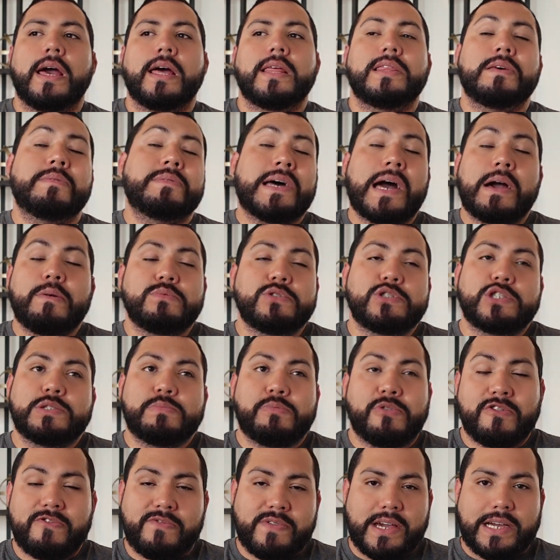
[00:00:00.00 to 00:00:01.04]
the time was just
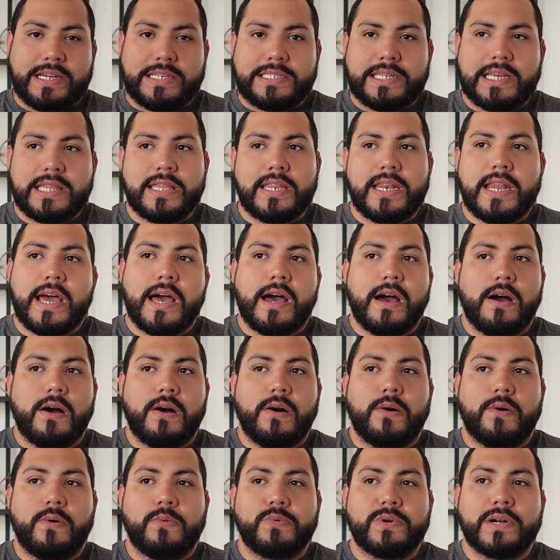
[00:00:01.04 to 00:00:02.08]
perfect. And
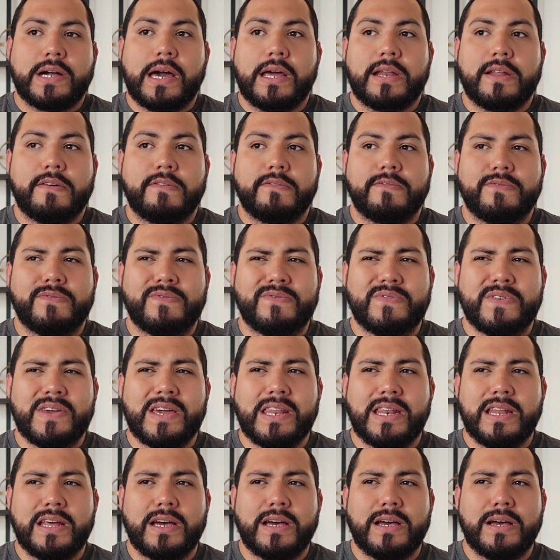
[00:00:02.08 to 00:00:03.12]
now, kind of
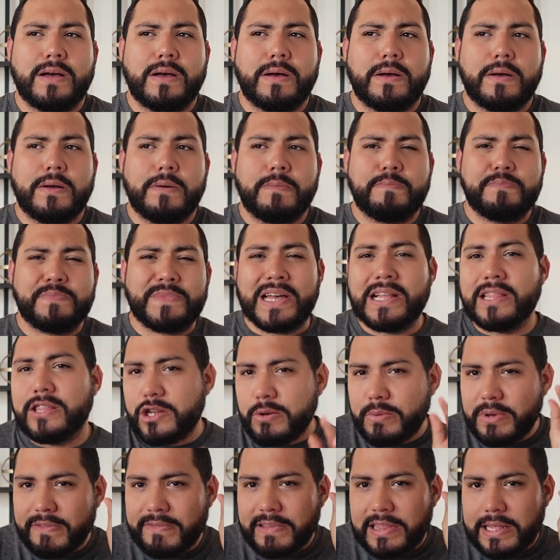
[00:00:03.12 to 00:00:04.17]
in a
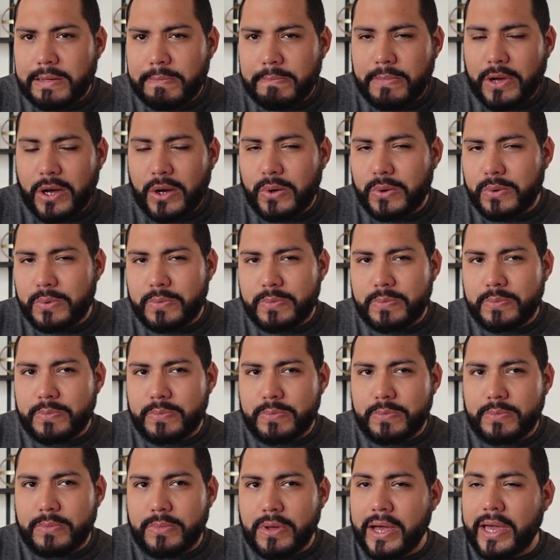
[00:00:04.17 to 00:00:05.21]
little bit of a limbo.
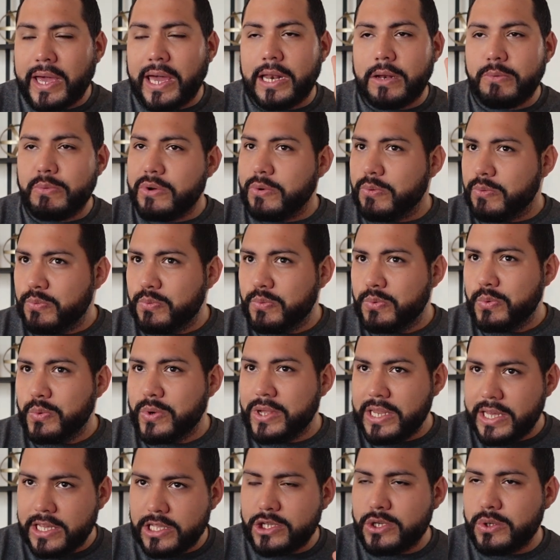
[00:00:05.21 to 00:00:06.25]
Again, we
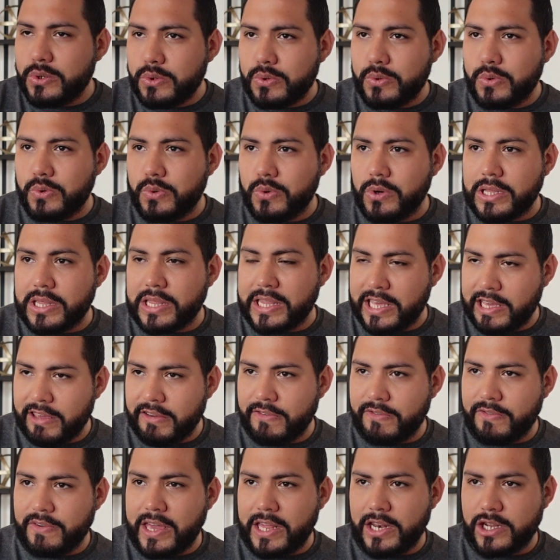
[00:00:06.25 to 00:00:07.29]
need to
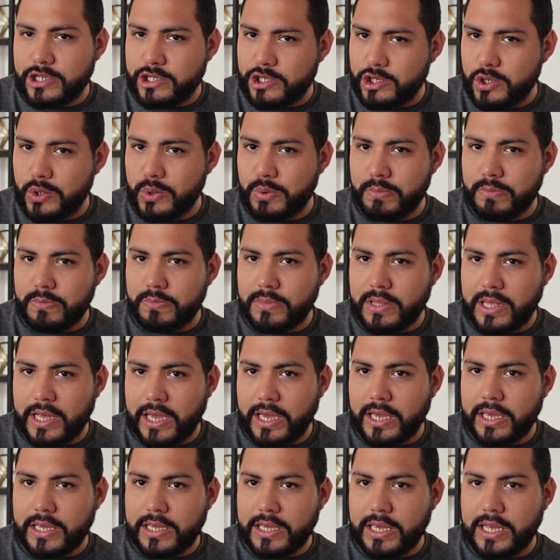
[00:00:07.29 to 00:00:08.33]
live and assume
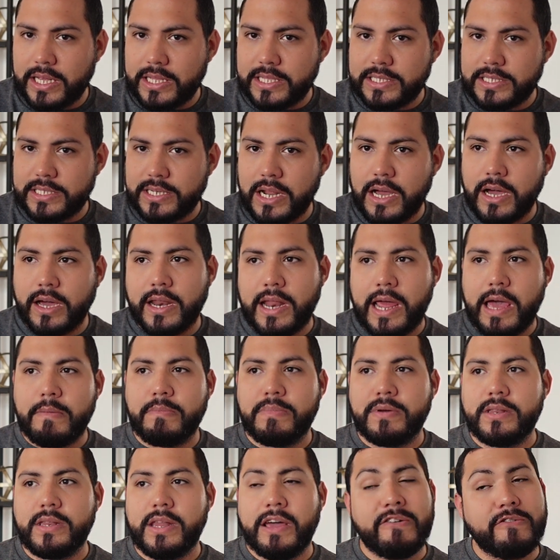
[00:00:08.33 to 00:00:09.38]
like it's not gonna
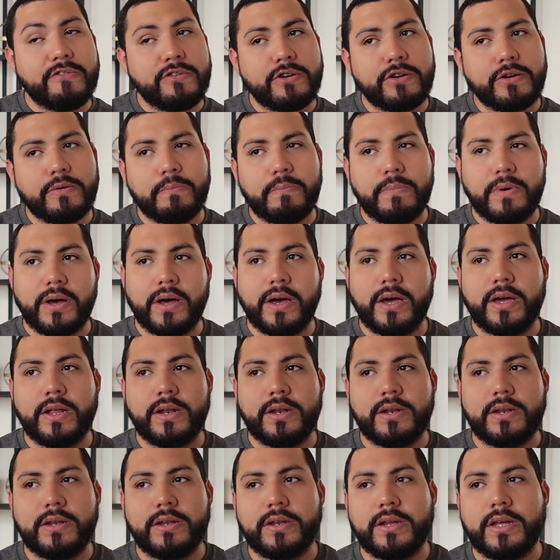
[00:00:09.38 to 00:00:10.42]
happen ever, but
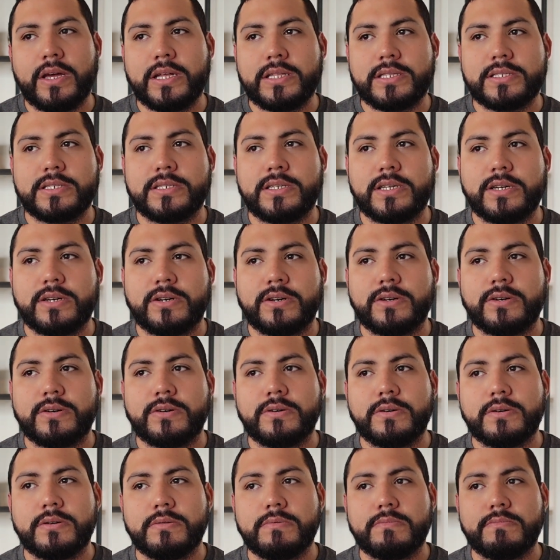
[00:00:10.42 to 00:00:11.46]
it's
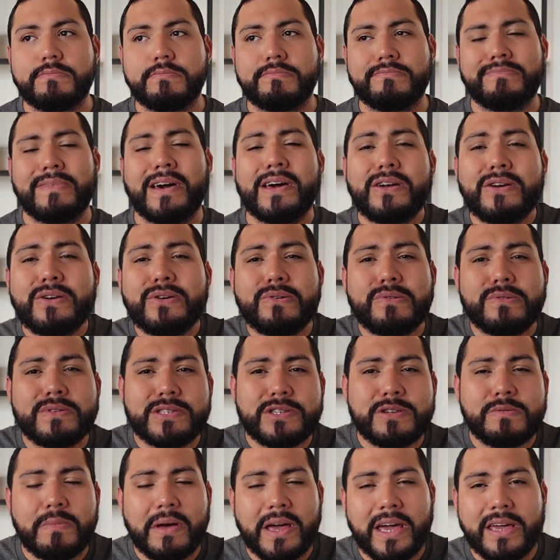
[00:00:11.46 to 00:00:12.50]
still, I don't know, it
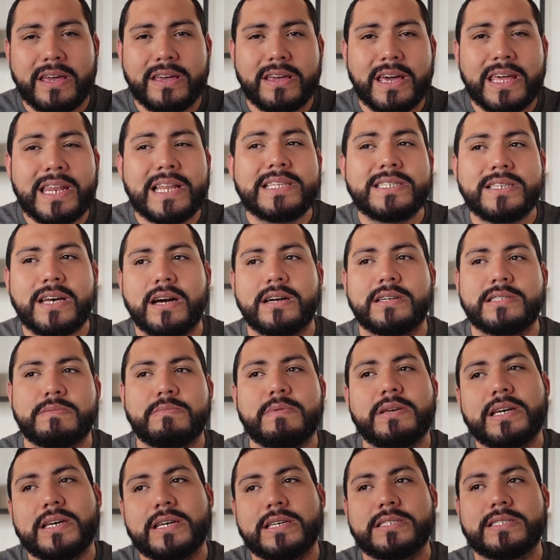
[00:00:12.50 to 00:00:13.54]
still might. And it sucks
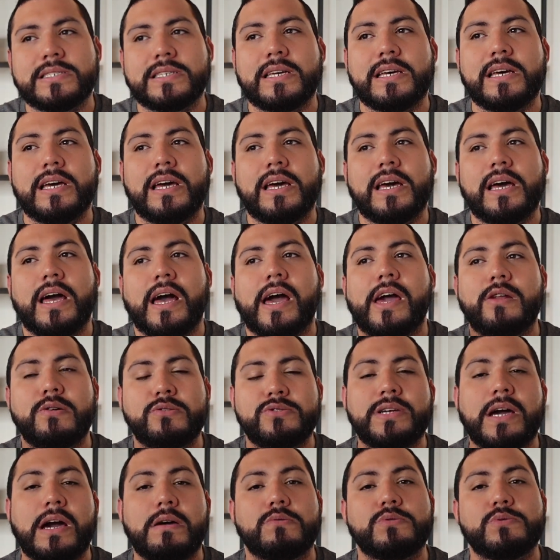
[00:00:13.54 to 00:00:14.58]
because I know
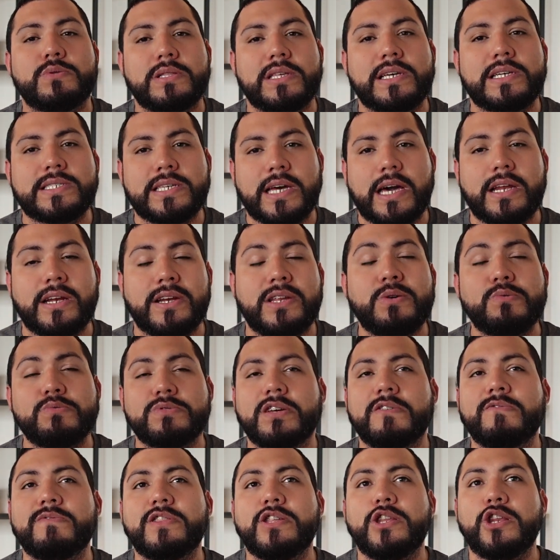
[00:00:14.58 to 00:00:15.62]
Chad was really excited. He was
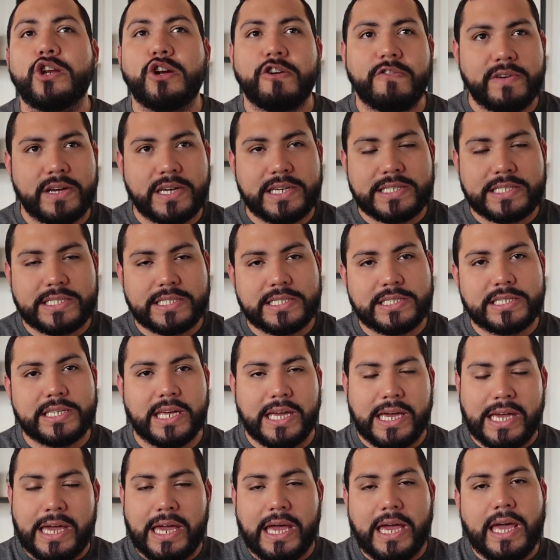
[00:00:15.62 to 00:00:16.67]
definitely nervous
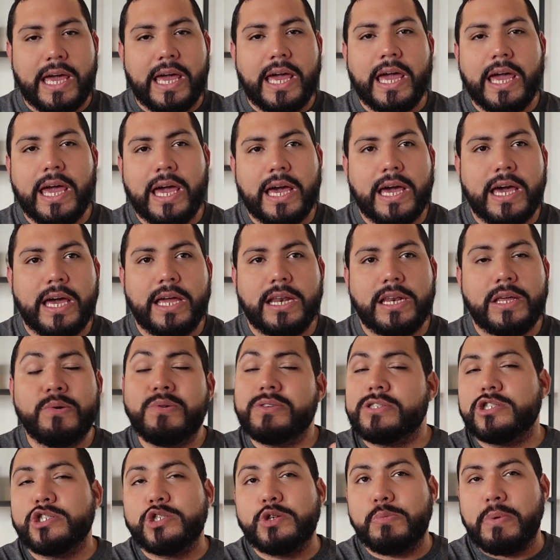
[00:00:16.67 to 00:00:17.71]
and he
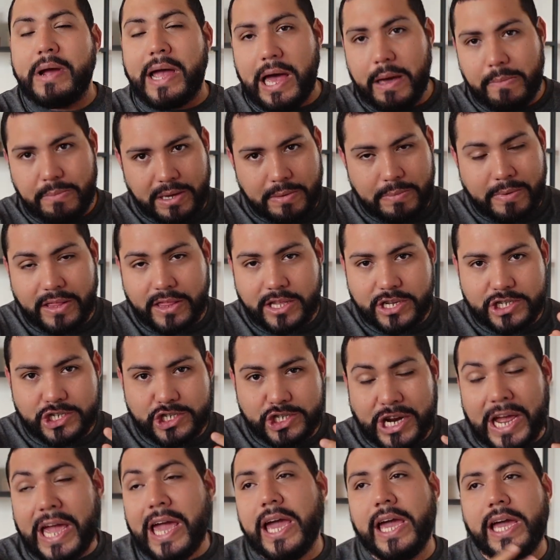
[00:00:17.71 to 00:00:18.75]
wasn't super happy about the
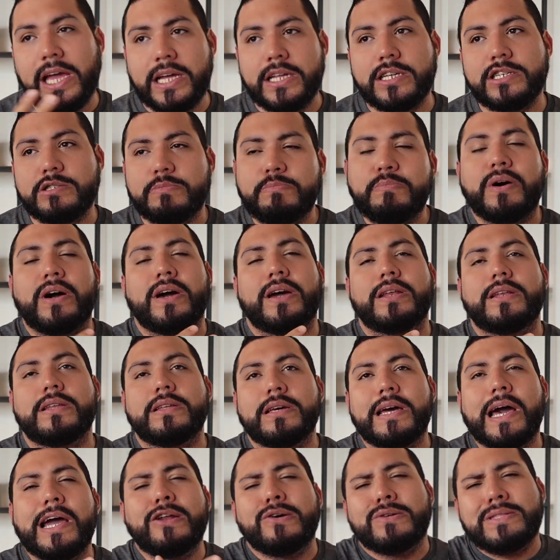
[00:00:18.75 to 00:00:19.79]
change, but
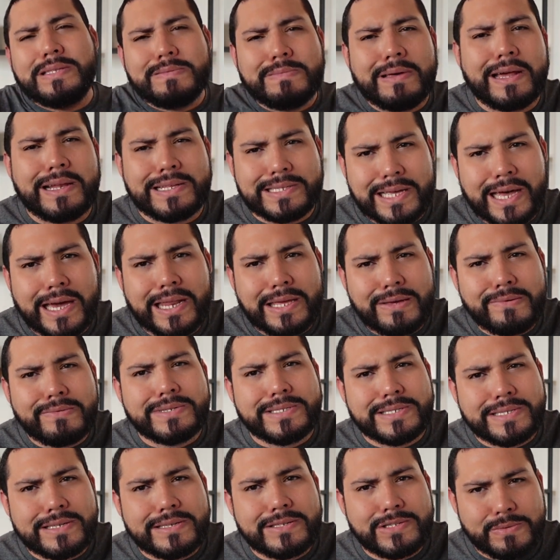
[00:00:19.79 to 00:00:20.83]
I know deep down inside he was
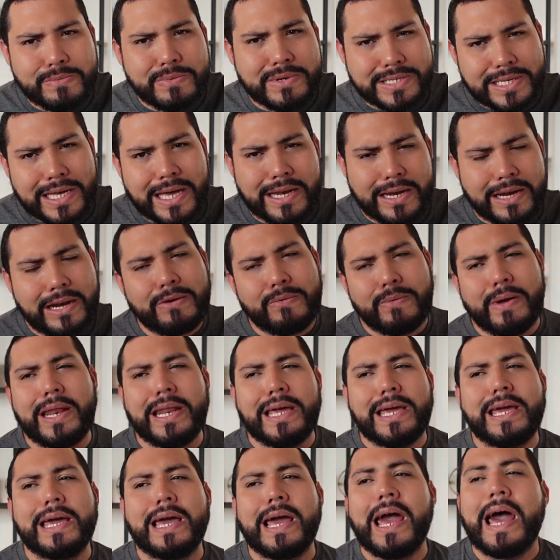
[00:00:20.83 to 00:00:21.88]
super excited and
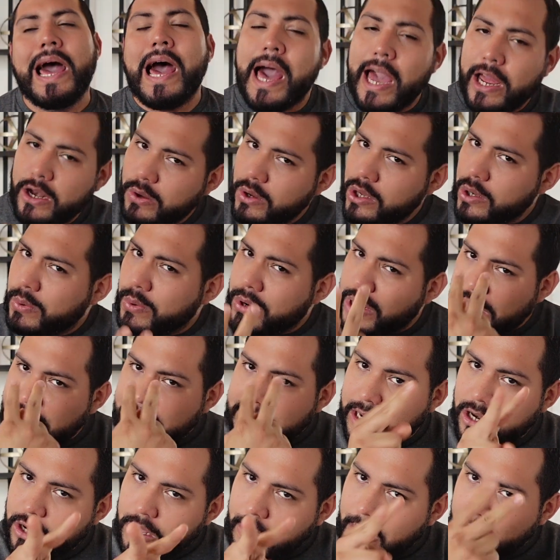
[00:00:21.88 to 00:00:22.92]
ready. I know you were
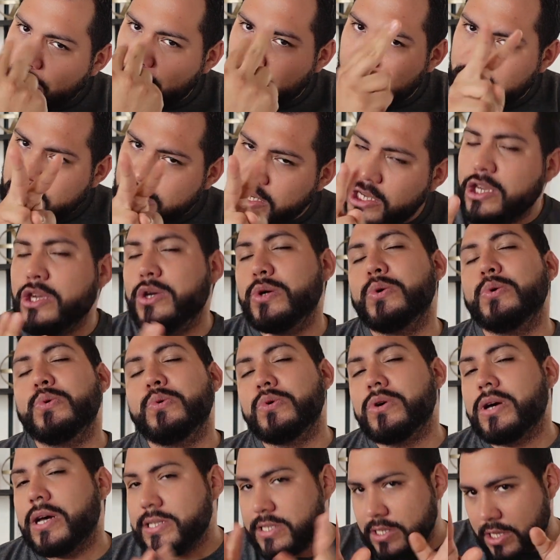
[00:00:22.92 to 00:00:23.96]
hanging. I'm watching you
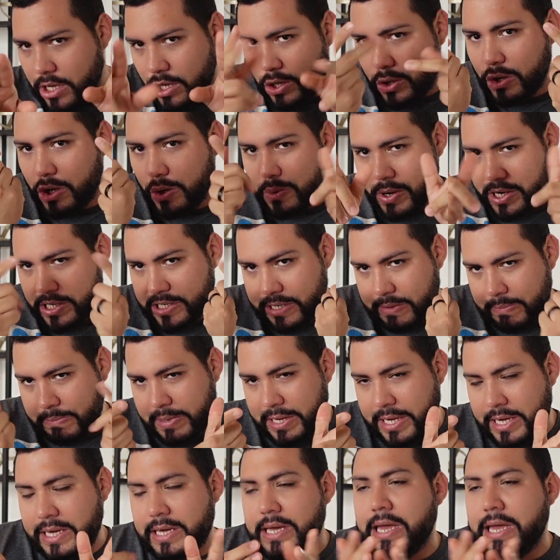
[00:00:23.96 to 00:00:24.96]
because I know you're watching me.